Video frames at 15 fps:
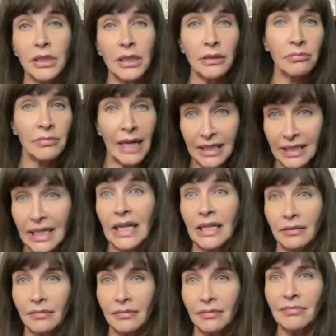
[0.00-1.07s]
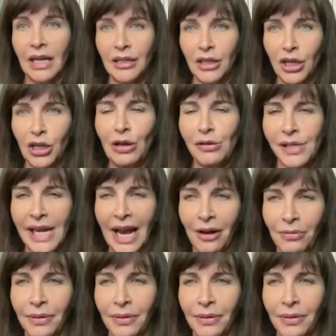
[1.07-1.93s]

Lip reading: and that's it, and close down.